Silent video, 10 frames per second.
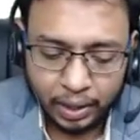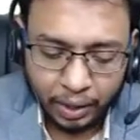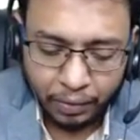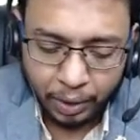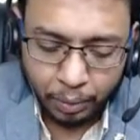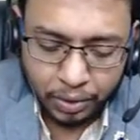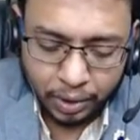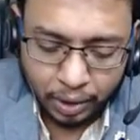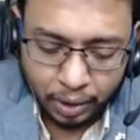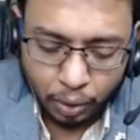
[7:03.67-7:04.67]
Three variables
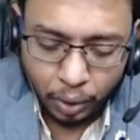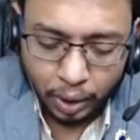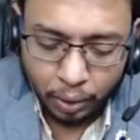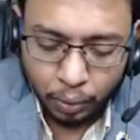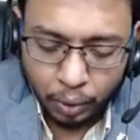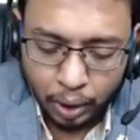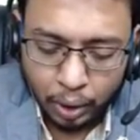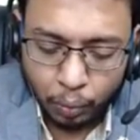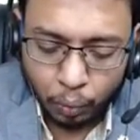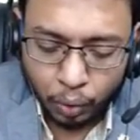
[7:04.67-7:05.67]
are there. You have
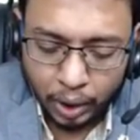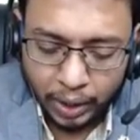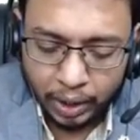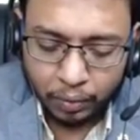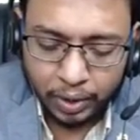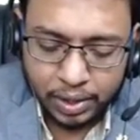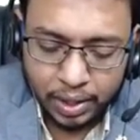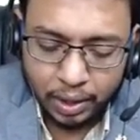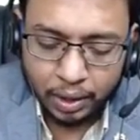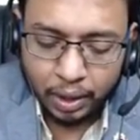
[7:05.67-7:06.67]
one
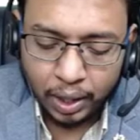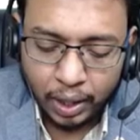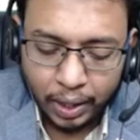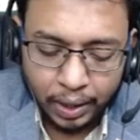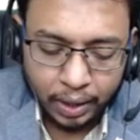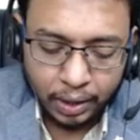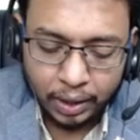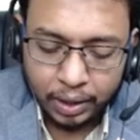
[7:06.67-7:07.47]
equation and